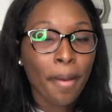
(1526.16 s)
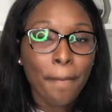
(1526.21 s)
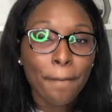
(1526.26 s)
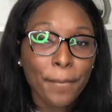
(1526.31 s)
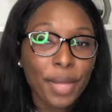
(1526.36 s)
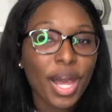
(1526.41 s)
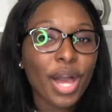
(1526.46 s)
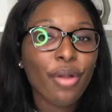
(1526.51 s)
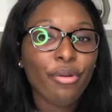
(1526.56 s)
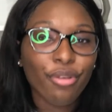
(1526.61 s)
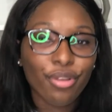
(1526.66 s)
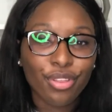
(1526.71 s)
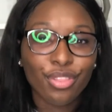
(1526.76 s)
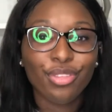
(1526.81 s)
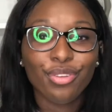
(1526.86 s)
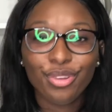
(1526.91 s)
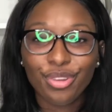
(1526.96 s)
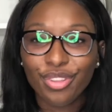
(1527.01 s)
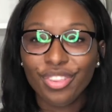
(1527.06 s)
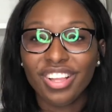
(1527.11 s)
Power
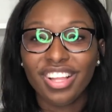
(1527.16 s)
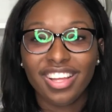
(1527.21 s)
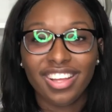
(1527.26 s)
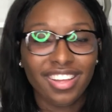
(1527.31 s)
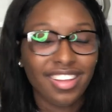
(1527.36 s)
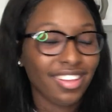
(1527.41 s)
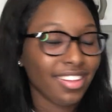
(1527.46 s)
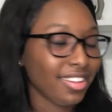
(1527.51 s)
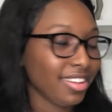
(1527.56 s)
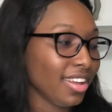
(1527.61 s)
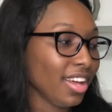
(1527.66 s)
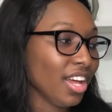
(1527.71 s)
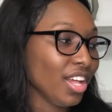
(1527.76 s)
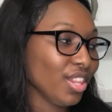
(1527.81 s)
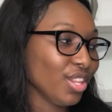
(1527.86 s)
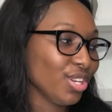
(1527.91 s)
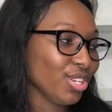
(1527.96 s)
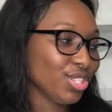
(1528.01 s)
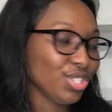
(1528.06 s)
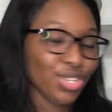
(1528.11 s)
through the
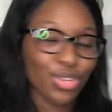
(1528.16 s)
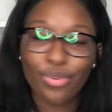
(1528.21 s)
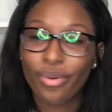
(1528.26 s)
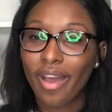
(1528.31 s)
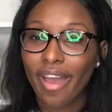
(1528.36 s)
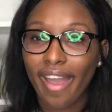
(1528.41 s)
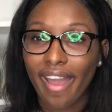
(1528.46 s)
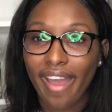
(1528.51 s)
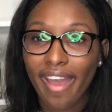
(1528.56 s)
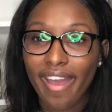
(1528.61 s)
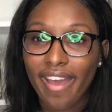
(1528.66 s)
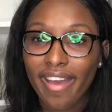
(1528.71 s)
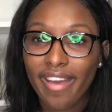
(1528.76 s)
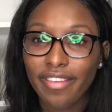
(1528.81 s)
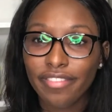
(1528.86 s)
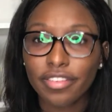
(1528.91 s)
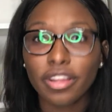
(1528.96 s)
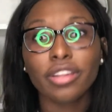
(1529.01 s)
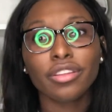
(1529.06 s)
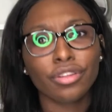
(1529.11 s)
other three I
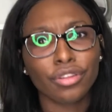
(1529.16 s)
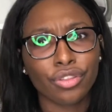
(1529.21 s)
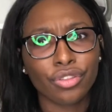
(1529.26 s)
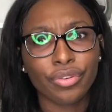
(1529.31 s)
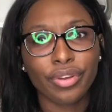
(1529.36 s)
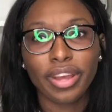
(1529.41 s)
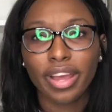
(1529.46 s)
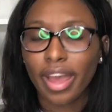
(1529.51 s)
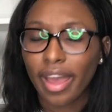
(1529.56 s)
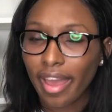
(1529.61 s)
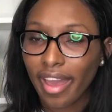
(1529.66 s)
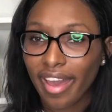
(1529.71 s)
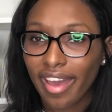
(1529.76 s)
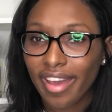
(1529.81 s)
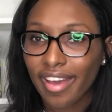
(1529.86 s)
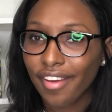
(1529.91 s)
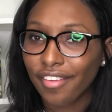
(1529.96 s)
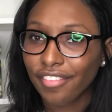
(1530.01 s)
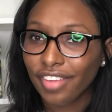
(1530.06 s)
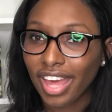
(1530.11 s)

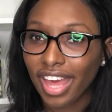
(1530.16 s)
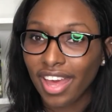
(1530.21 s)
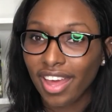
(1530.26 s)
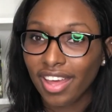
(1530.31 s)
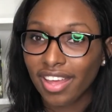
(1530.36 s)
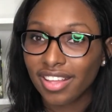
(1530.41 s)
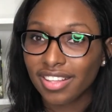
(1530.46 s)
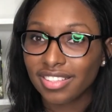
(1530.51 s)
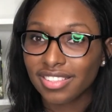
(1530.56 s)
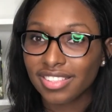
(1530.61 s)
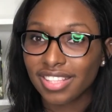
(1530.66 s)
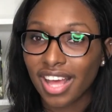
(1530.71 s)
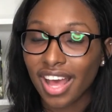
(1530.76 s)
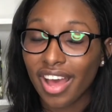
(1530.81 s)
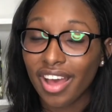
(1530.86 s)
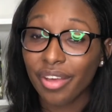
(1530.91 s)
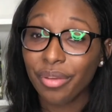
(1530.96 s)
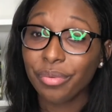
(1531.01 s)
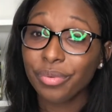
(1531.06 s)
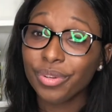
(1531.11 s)
have, and
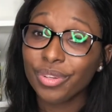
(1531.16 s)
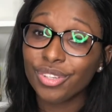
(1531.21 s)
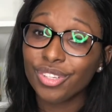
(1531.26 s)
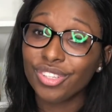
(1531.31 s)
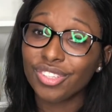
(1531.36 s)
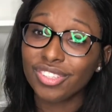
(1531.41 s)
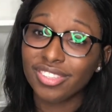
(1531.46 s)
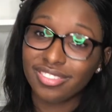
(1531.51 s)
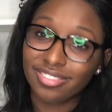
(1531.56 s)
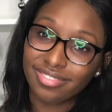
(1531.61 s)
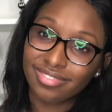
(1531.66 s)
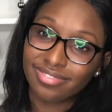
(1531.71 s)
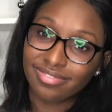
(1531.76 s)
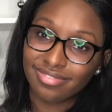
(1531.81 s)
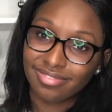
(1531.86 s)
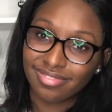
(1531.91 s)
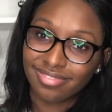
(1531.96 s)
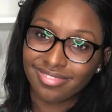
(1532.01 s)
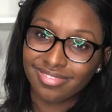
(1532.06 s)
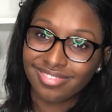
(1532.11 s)
I will
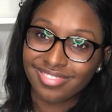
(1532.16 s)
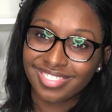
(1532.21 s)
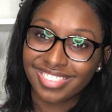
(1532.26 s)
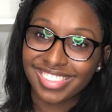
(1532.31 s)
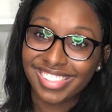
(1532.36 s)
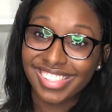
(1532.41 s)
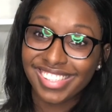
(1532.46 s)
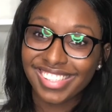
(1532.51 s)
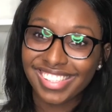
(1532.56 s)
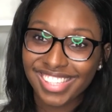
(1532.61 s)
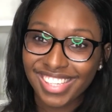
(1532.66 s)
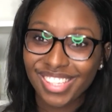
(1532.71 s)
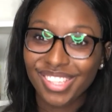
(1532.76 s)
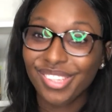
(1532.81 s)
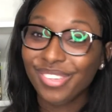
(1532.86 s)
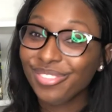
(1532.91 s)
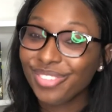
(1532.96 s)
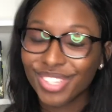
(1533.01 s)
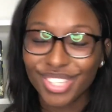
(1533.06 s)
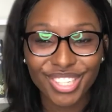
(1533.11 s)
see
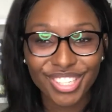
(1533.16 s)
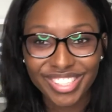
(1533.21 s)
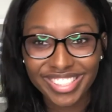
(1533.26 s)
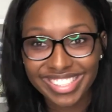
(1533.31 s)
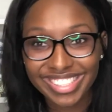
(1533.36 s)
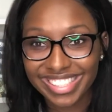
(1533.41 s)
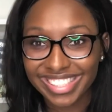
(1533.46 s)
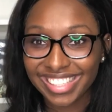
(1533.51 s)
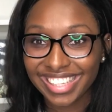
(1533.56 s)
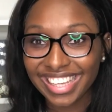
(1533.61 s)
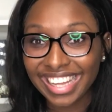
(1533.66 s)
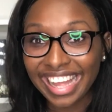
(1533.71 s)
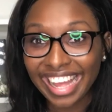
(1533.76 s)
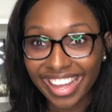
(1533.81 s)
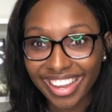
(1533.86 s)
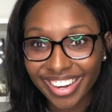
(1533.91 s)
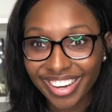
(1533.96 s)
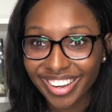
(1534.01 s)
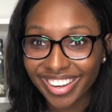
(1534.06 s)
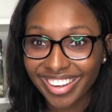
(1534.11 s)
you nerds
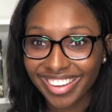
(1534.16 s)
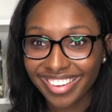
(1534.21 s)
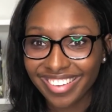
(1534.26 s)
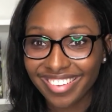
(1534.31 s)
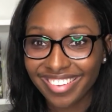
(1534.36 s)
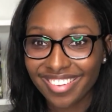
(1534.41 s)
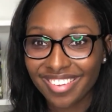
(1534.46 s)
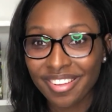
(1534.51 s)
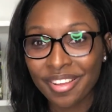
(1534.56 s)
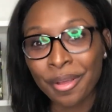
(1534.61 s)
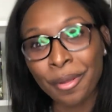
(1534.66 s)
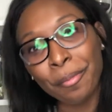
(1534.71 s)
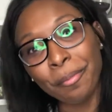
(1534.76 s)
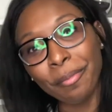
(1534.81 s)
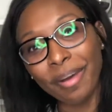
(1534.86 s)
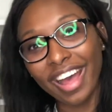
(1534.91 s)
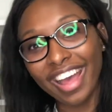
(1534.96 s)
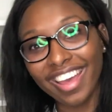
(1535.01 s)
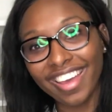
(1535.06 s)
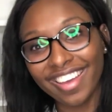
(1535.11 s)
later.
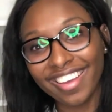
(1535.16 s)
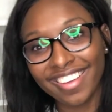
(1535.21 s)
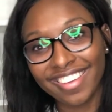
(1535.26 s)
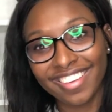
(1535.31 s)
Bye.